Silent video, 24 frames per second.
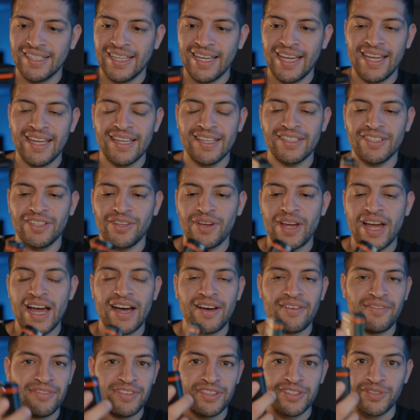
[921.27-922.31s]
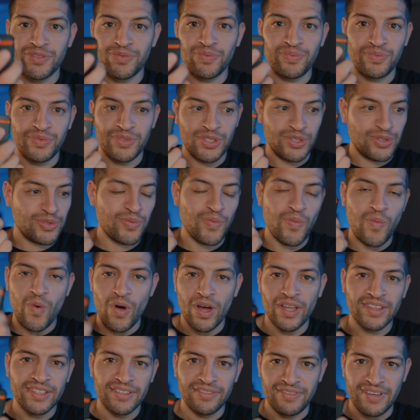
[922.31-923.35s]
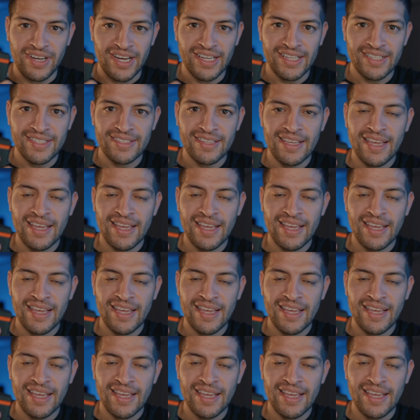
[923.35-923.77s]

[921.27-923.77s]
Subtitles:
and you have this just one device,